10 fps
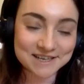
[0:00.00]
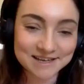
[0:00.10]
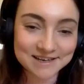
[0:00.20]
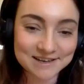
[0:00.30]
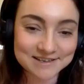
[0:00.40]

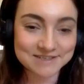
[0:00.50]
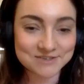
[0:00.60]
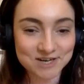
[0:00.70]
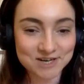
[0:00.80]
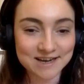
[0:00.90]
uh, lars
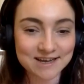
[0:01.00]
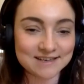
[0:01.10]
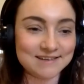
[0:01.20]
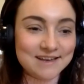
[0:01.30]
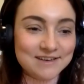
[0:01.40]
andrea
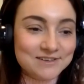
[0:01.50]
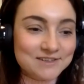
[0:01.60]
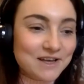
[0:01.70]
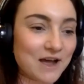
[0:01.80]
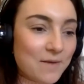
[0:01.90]
and
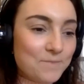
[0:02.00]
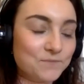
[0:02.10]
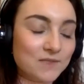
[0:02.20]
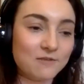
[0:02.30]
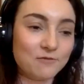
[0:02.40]
daniel
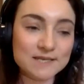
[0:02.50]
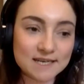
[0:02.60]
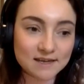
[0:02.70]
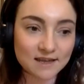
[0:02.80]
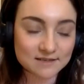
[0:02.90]
um, if we
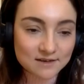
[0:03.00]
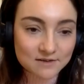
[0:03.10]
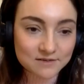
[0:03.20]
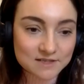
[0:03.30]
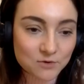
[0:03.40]
didn't get to
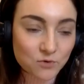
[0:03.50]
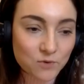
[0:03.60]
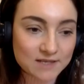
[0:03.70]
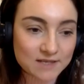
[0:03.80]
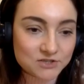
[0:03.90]
answer your
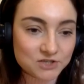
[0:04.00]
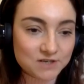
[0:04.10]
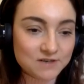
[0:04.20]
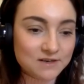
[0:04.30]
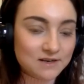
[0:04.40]

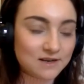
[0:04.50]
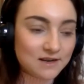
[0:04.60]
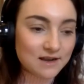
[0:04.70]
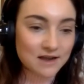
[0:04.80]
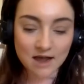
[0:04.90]
question
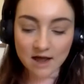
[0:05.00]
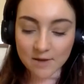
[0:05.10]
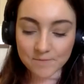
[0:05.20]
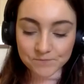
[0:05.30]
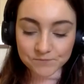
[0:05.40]

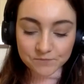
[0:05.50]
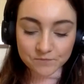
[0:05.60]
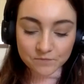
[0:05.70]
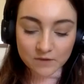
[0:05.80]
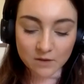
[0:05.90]
um,
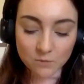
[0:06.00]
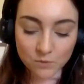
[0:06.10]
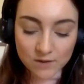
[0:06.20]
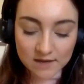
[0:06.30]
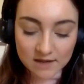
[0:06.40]

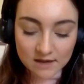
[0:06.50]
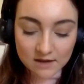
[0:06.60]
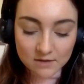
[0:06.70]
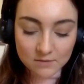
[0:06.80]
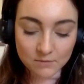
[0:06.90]

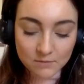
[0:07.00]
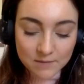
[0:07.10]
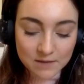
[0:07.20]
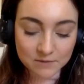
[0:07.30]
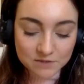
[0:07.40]
we
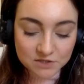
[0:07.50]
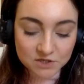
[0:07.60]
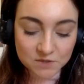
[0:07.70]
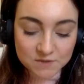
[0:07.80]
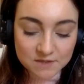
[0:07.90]
might be able to
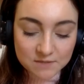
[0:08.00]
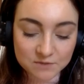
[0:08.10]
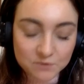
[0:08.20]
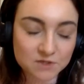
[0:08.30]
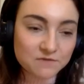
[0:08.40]
do some
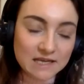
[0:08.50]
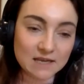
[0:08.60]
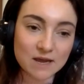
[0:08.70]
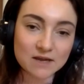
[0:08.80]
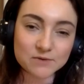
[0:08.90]
sort of
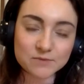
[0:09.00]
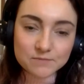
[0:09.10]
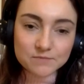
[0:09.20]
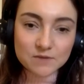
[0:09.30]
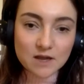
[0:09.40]
email
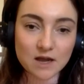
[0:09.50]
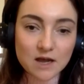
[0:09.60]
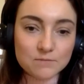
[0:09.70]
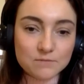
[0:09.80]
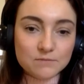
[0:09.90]

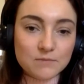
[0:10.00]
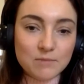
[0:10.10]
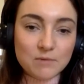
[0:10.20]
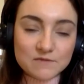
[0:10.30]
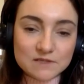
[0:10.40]
um,
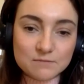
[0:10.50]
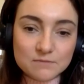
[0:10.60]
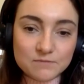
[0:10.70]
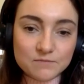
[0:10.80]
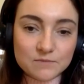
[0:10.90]
maybe with
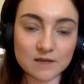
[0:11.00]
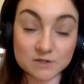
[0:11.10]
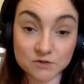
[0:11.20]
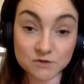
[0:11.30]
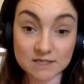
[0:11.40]
some
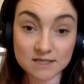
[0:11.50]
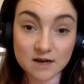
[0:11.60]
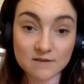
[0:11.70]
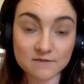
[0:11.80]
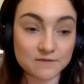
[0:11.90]
history
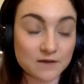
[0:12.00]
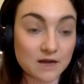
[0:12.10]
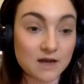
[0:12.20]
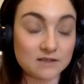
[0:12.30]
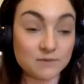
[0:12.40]
staff
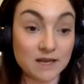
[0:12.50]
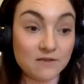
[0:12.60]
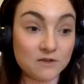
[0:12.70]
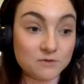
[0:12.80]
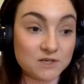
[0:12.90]
uh, so we can
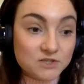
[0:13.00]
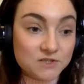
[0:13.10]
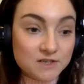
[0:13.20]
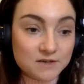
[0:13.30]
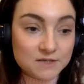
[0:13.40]
get those
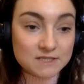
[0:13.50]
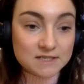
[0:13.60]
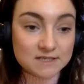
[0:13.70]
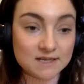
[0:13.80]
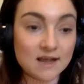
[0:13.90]
questions
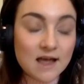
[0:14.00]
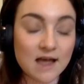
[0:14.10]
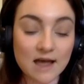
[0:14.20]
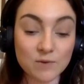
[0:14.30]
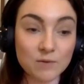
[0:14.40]
answered.
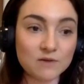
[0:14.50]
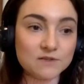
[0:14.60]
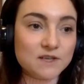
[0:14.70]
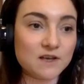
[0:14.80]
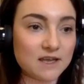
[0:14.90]
And we will
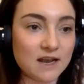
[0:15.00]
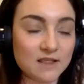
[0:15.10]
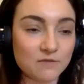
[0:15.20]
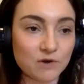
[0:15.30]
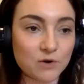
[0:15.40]

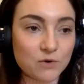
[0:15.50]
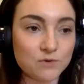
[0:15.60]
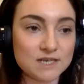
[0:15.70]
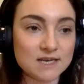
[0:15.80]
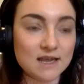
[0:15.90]
circulate the
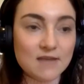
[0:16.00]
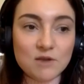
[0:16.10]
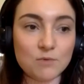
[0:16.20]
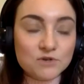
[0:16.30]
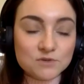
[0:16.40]
recording
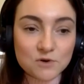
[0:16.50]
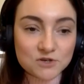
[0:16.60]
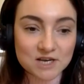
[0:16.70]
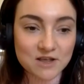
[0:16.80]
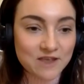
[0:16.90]
if you want to
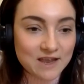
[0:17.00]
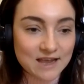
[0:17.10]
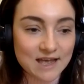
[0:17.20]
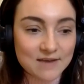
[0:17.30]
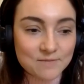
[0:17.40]
watch anything
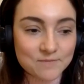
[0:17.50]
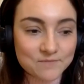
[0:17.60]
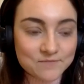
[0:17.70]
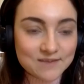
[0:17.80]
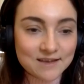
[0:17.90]
again.
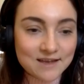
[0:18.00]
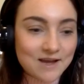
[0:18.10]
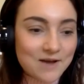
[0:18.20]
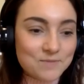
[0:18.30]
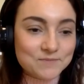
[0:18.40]

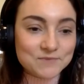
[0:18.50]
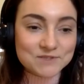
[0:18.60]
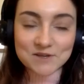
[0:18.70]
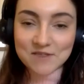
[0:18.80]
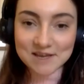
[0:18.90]
Um,
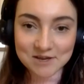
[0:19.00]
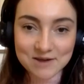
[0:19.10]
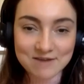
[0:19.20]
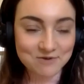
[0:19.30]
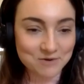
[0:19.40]
so thank
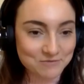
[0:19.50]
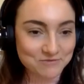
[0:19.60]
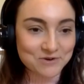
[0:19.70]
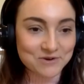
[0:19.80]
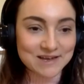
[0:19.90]
you everyone
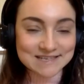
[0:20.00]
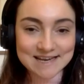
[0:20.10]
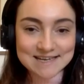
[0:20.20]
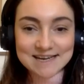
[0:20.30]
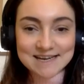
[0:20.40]
for
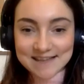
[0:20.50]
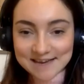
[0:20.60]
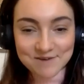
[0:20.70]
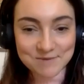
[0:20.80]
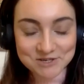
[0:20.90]
attending and
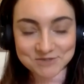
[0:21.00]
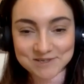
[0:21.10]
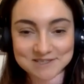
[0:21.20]
thank you very much to our